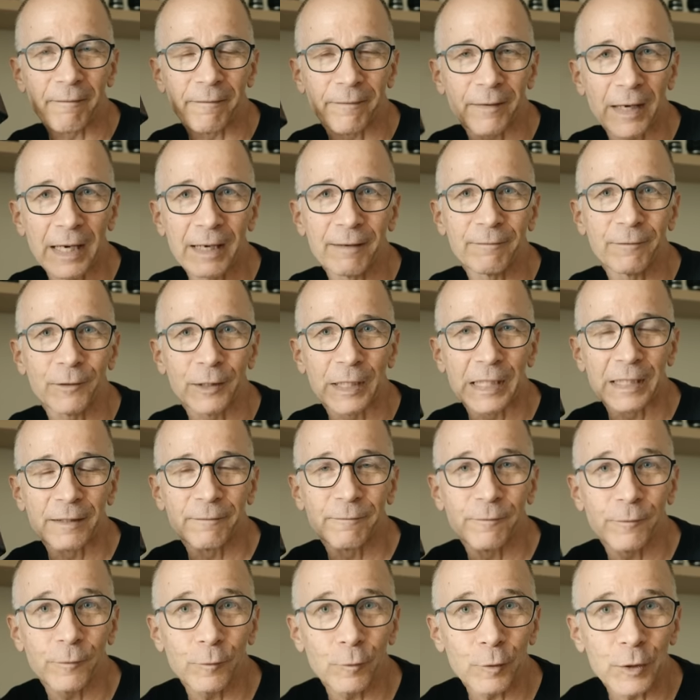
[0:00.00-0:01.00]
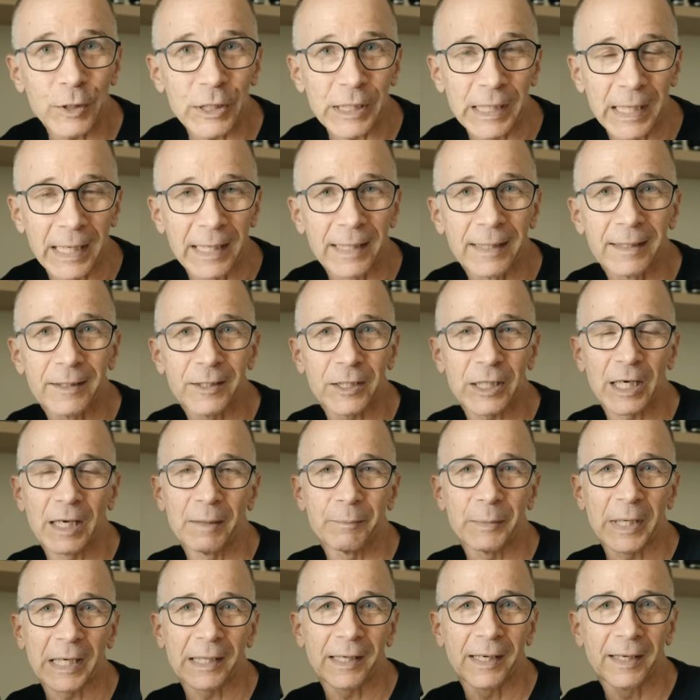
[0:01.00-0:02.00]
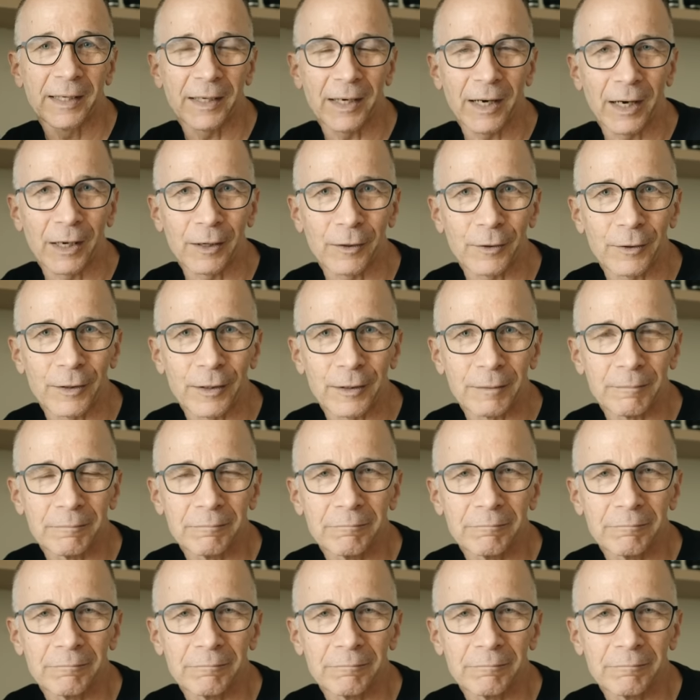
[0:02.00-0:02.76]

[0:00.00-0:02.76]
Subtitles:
favorite Fuji JPEG color.